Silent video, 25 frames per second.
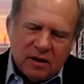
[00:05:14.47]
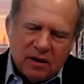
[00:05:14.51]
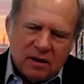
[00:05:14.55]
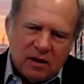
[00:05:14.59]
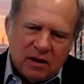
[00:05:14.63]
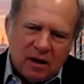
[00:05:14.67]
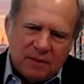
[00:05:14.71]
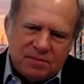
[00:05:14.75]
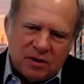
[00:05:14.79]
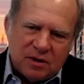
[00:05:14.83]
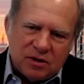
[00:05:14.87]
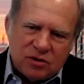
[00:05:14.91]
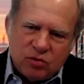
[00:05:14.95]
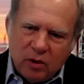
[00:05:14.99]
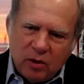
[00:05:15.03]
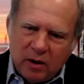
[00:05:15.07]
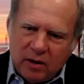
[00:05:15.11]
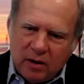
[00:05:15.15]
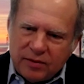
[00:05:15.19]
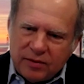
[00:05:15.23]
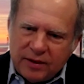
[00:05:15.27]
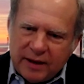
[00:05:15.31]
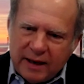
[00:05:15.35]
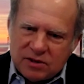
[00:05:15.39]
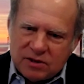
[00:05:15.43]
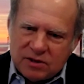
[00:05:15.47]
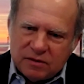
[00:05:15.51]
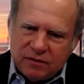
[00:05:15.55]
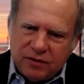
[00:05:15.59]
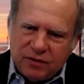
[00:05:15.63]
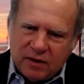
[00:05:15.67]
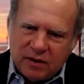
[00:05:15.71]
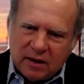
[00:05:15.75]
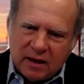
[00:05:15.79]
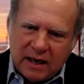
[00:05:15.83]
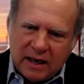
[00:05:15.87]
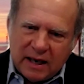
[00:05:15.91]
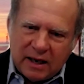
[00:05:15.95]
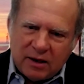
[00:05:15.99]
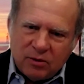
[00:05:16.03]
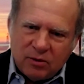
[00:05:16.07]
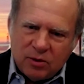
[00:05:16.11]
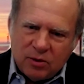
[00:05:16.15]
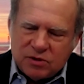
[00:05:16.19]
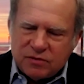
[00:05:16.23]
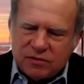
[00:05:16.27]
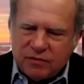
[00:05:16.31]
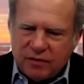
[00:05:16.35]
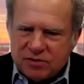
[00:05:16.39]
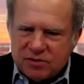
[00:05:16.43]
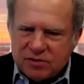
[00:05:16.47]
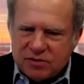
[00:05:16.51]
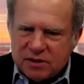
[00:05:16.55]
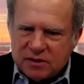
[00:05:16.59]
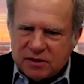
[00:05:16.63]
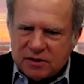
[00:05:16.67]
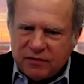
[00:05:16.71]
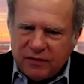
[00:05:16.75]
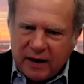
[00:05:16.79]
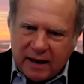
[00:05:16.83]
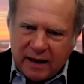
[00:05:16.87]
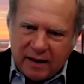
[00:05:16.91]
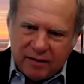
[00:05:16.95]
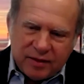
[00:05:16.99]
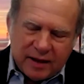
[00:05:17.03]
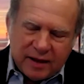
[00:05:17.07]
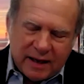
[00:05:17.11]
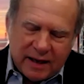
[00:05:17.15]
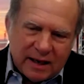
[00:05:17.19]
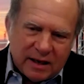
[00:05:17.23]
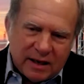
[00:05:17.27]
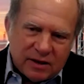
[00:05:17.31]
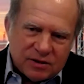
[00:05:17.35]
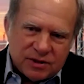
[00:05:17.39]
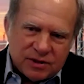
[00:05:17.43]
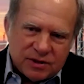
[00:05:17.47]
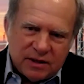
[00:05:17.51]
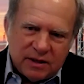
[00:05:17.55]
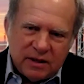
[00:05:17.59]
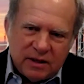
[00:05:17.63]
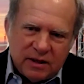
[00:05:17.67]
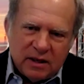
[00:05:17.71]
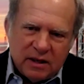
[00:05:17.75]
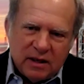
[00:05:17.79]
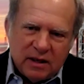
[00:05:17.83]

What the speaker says: up to 12,000 foot laterals versus 5,000.